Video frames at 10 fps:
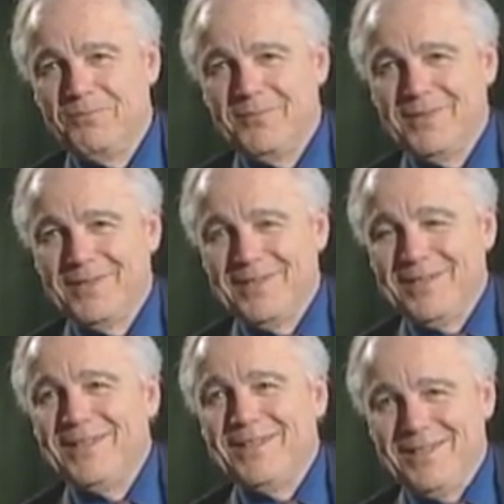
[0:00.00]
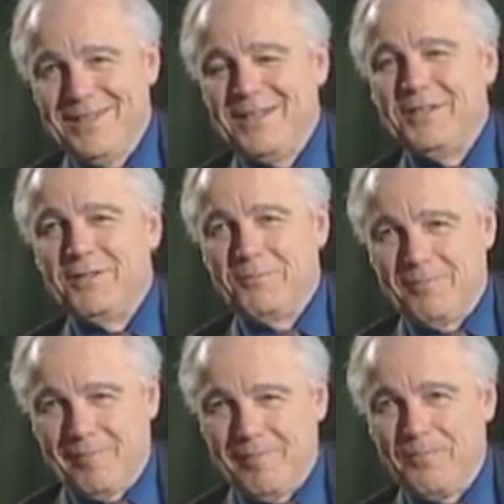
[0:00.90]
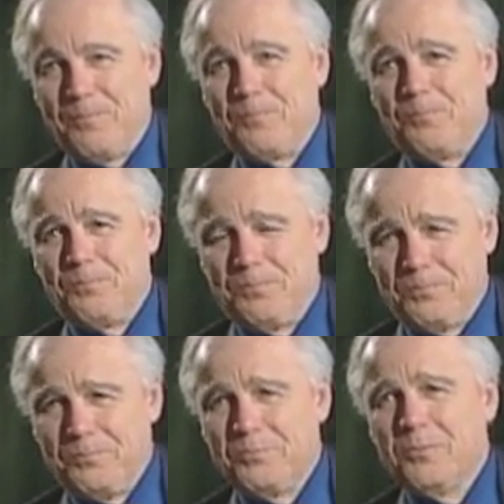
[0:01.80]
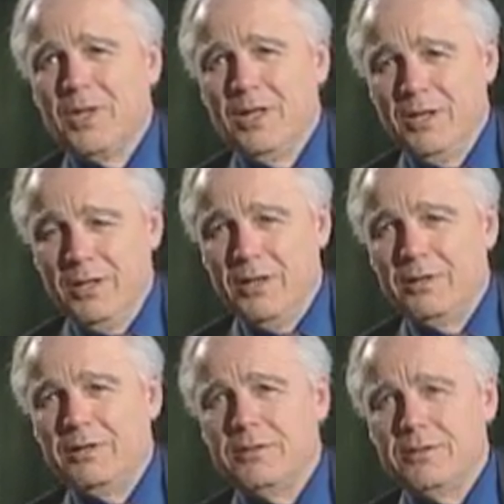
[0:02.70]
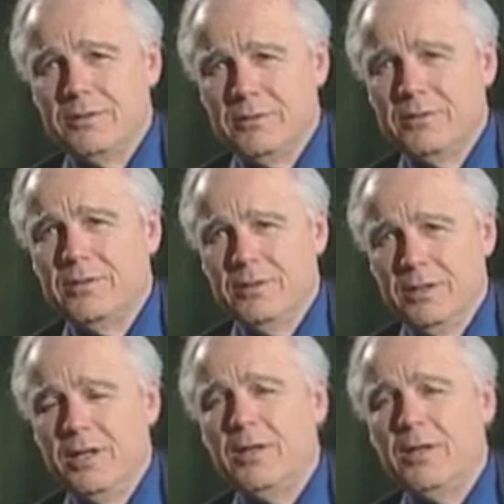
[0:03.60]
Certainly. Well, I think I have a fairly common definition, but it's a recent science, so